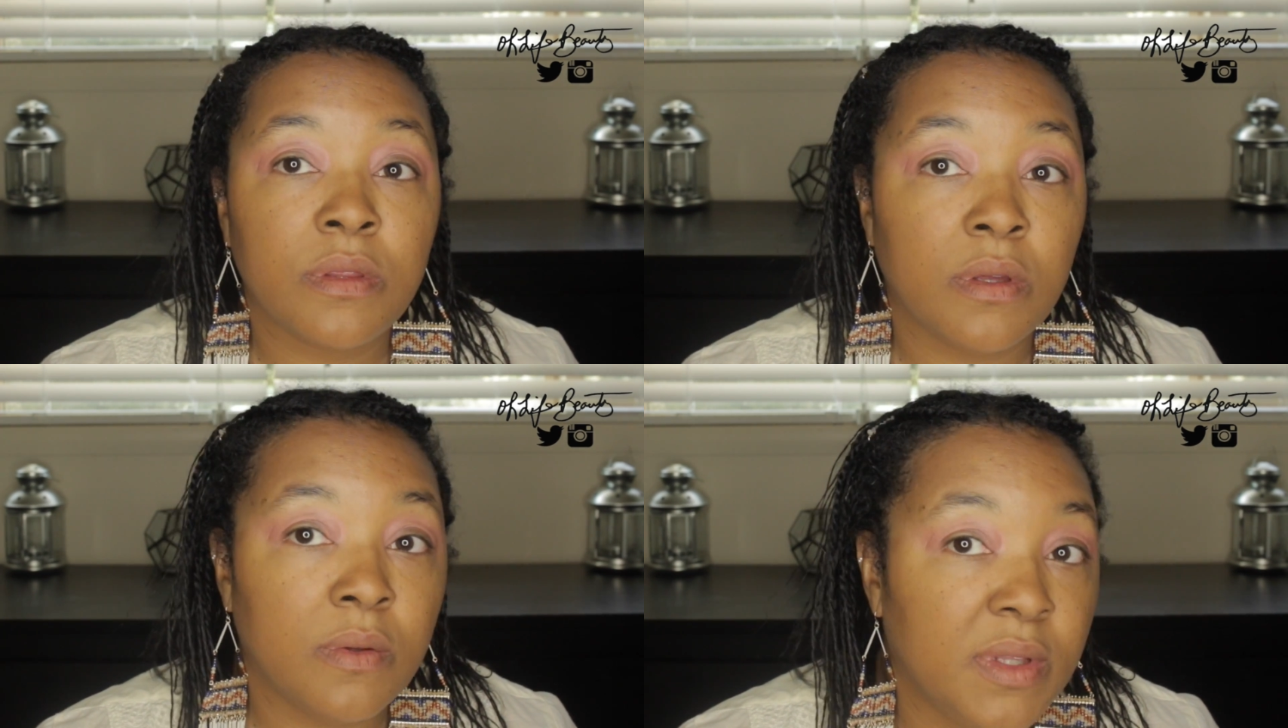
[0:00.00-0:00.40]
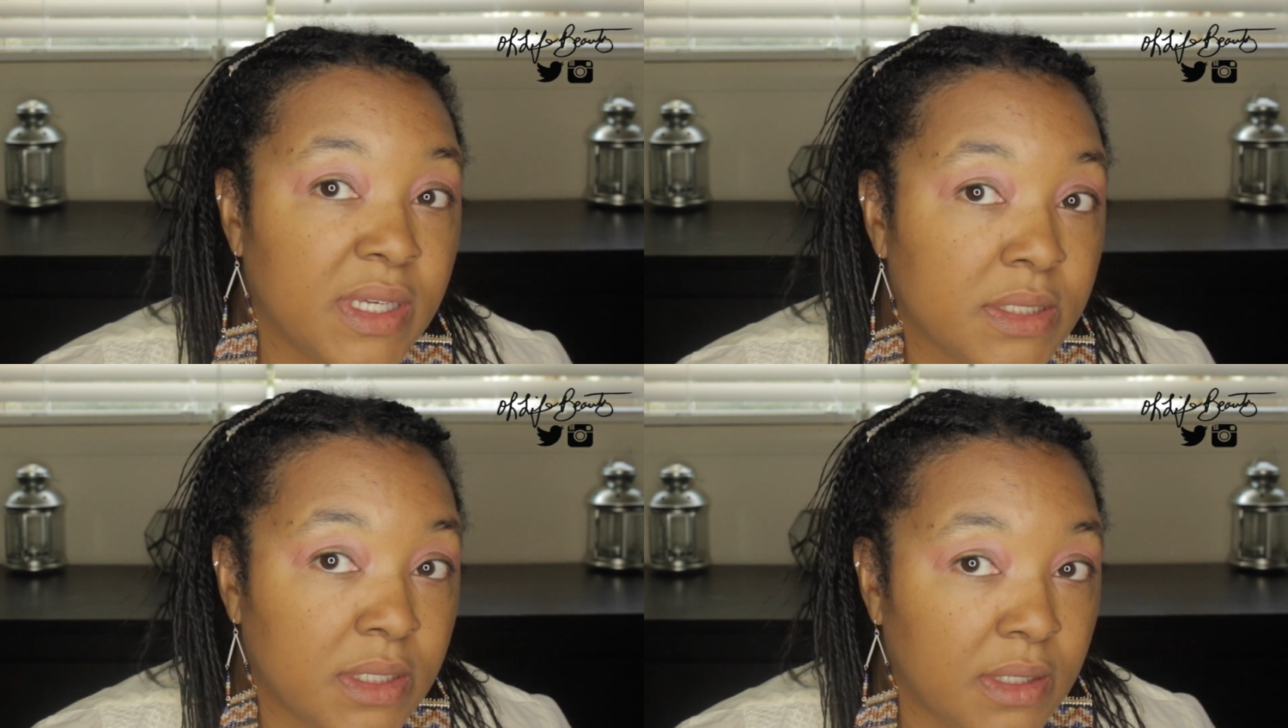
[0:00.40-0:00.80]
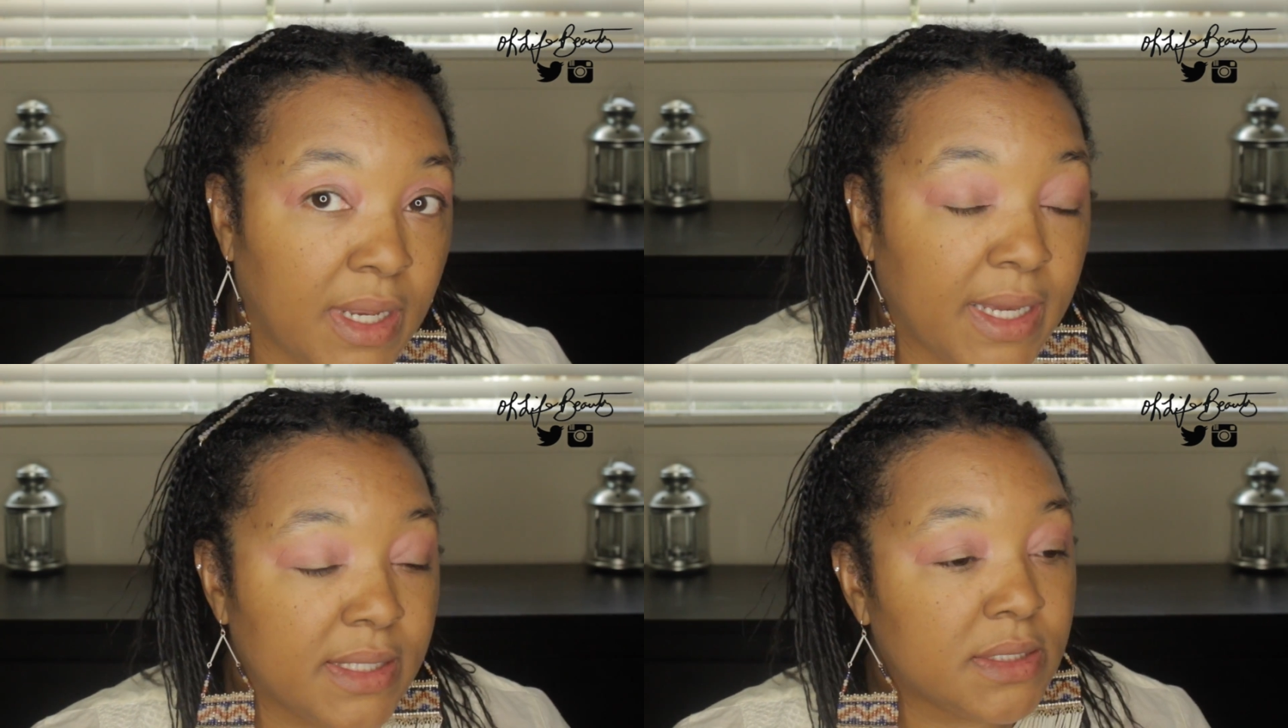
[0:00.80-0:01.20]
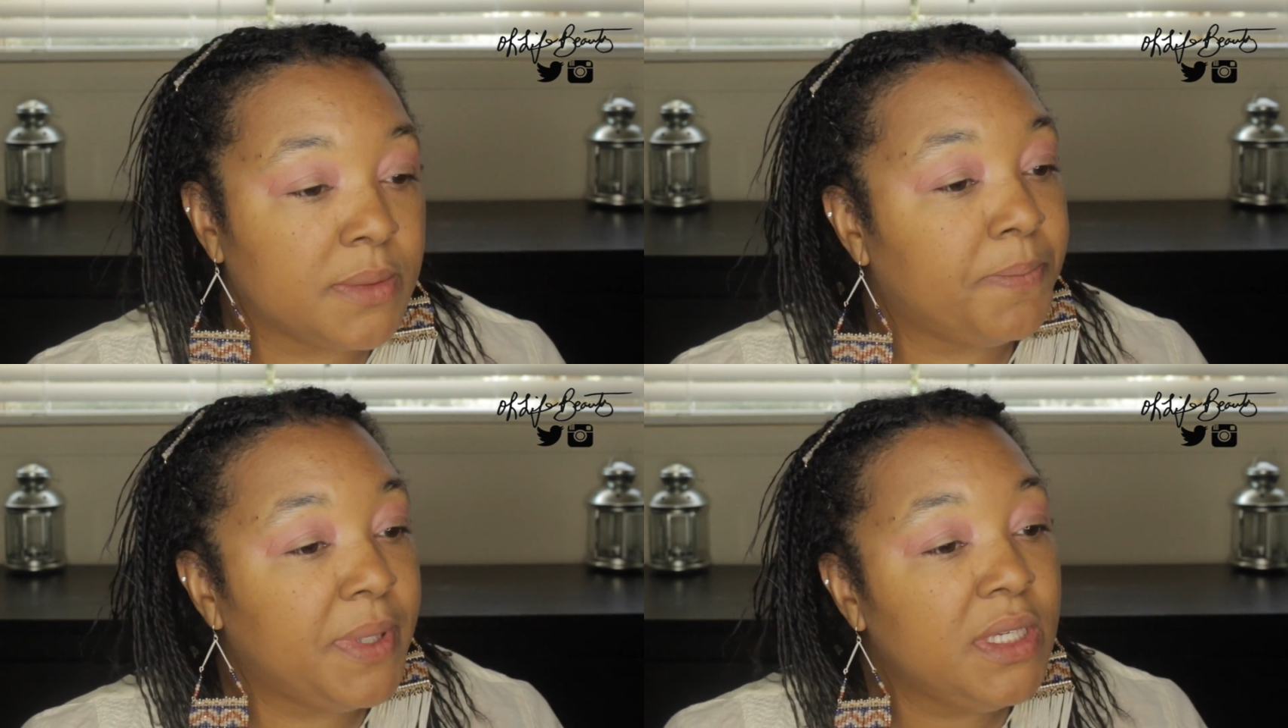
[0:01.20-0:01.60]
So that's a nice
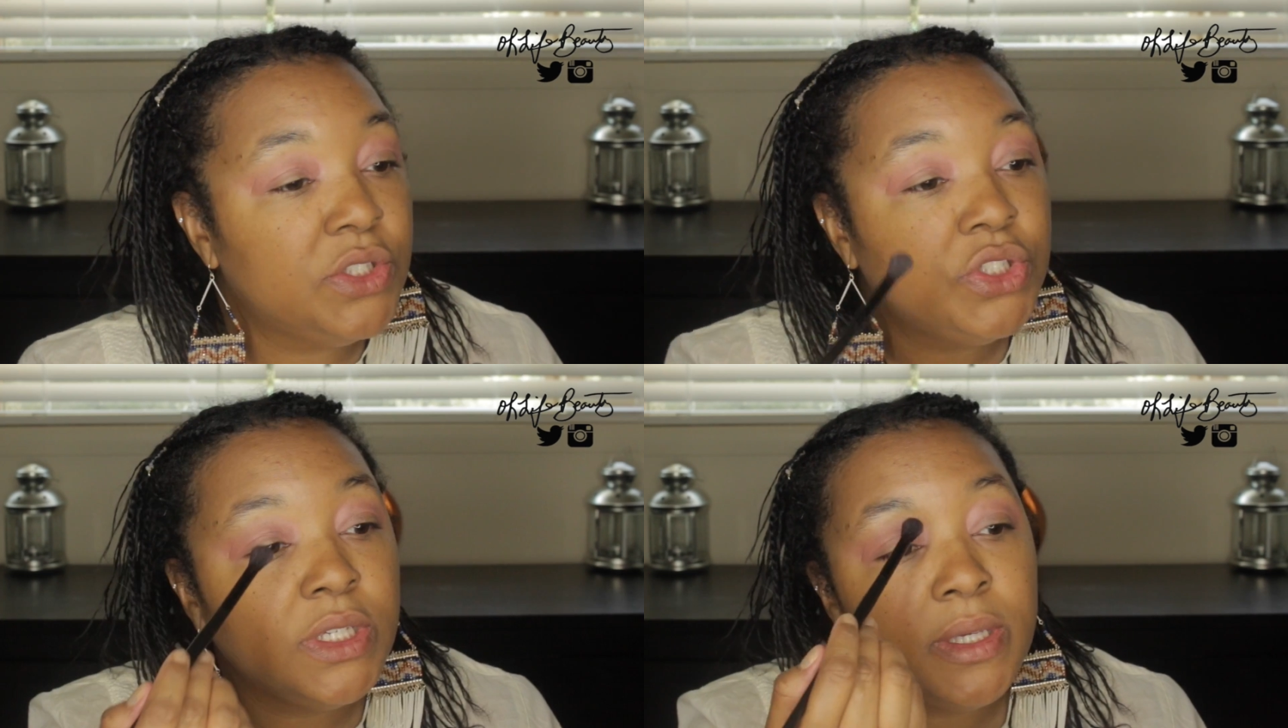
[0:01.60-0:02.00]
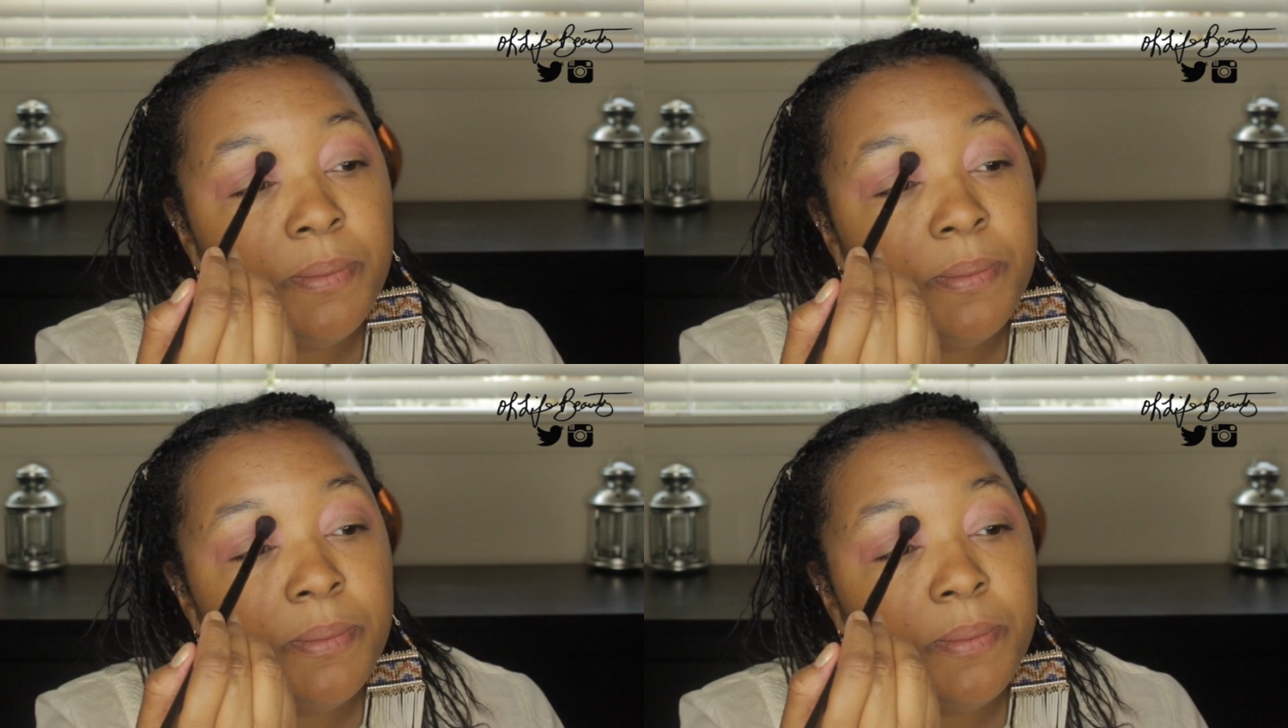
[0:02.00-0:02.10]
peachy